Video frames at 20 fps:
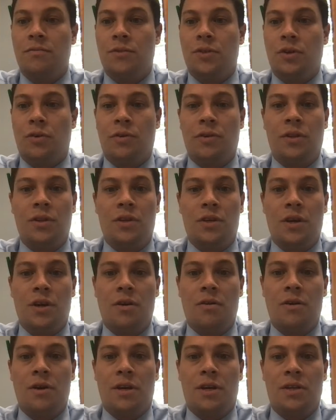During the
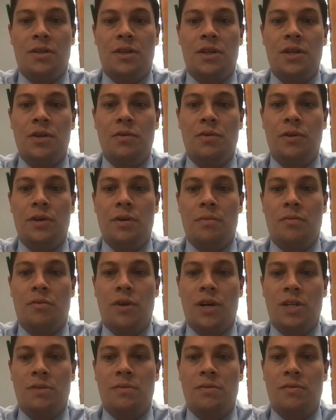year, he continually
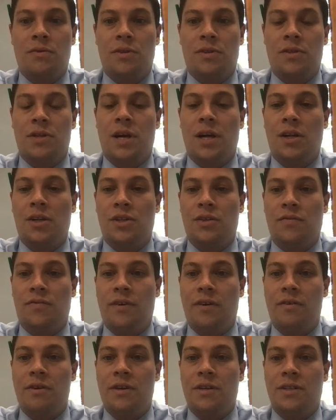impressed me with his knowledge of
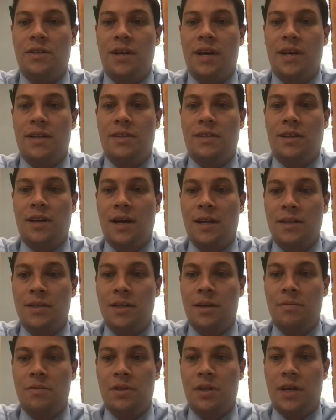various science
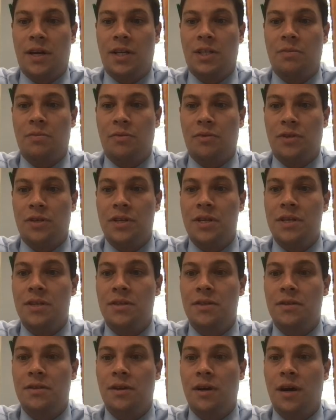concepts and
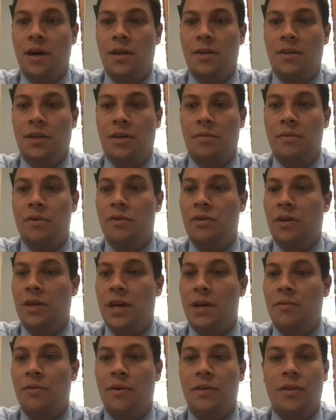expertise to
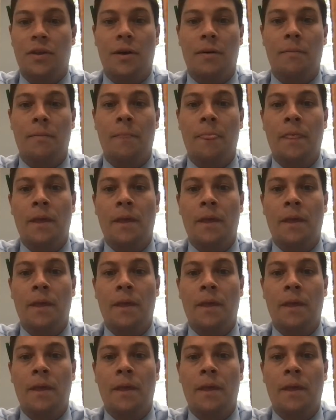communicate with them.